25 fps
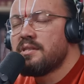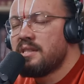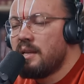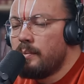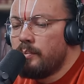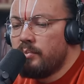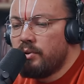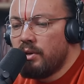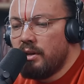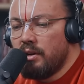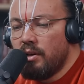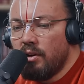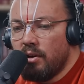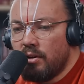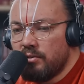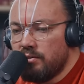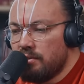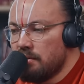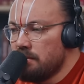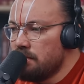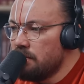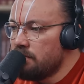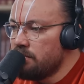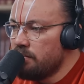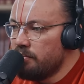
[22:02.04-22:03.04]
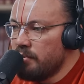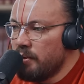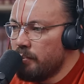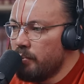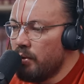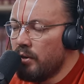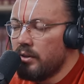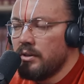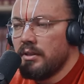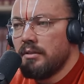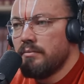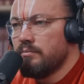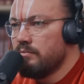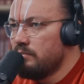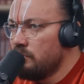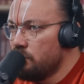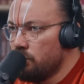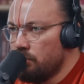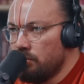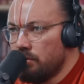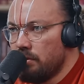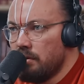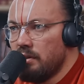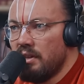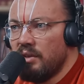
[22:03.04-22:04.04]
separate consciousness from the body,
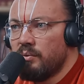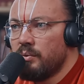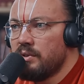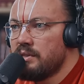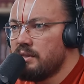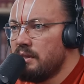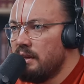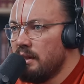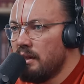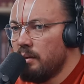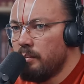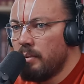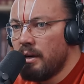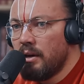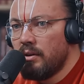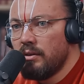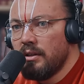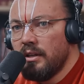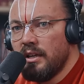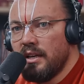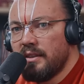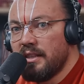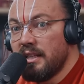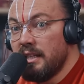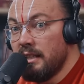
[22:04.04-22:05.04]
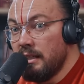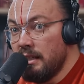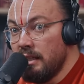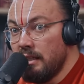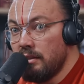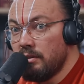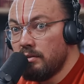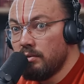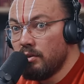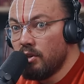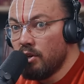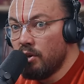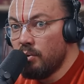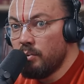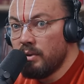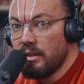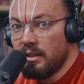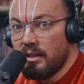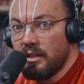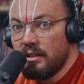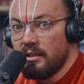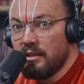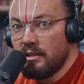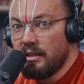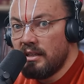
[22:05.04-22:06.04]
sure. If we're sitting about the need to go
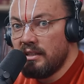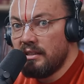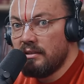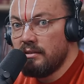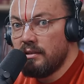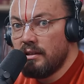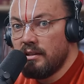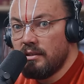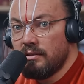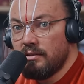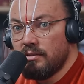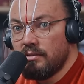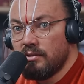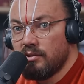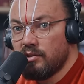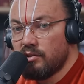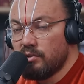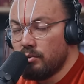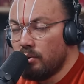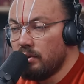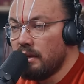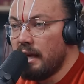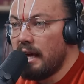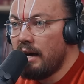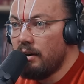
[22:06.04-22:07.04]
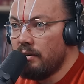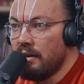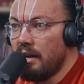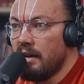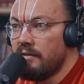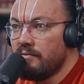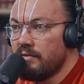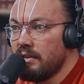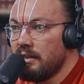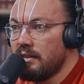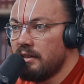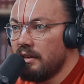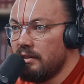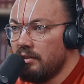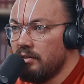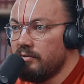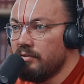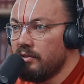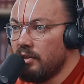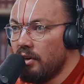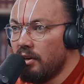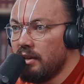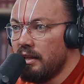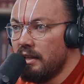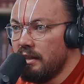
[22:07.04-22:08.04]
within and, and, and sort out everything you've
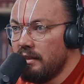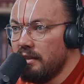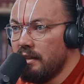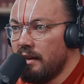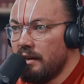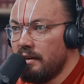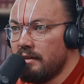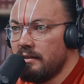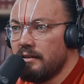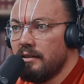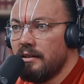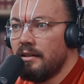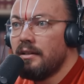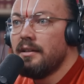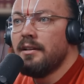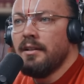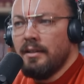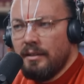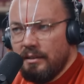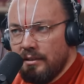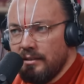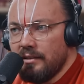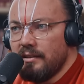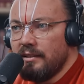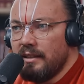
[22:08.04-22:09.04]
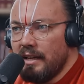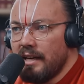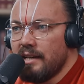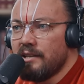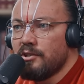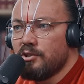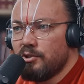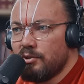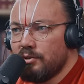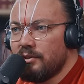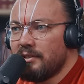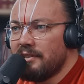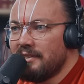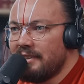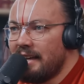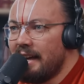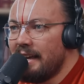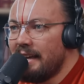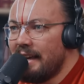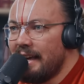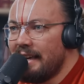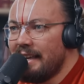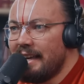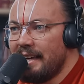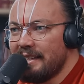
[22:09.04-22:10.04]
got in there, yeah, sure. I,
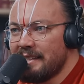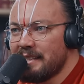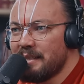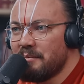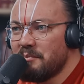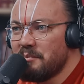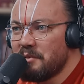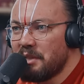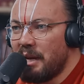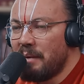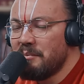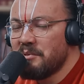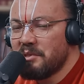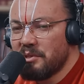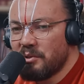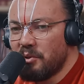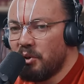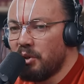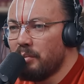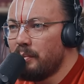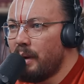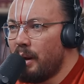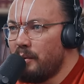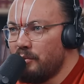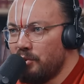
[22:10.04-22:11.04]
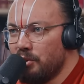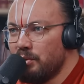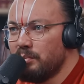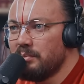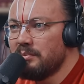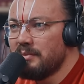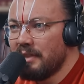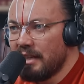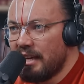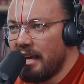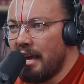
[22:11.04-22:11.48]
I, I sometimes call my room a